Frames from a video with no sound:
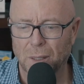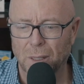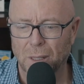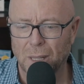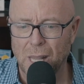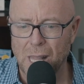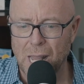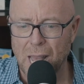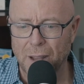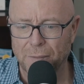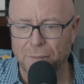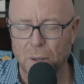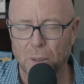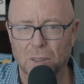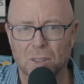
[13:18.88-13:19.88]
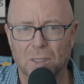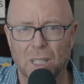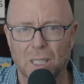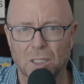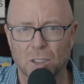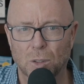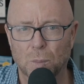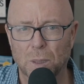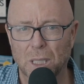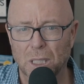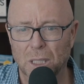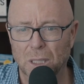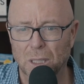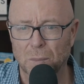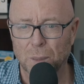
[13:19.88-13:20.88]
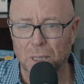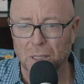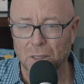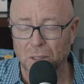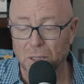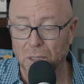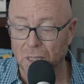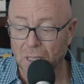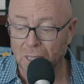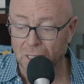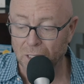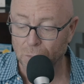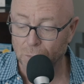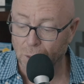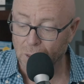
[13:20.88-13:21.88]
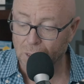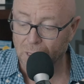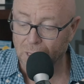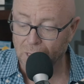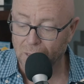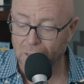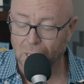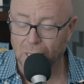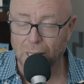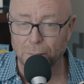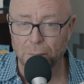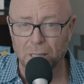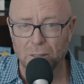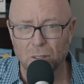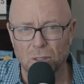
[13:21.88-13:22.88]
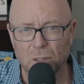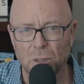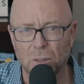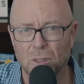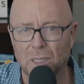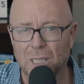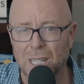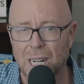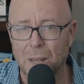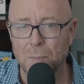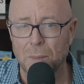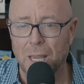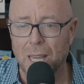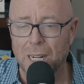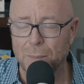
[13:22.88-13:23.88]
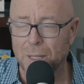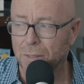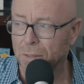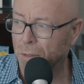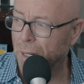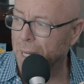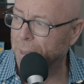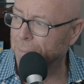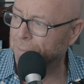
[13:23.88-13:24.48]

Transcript: not focused on just being good because good in this book and in, and I believe this too is the en enemy of great.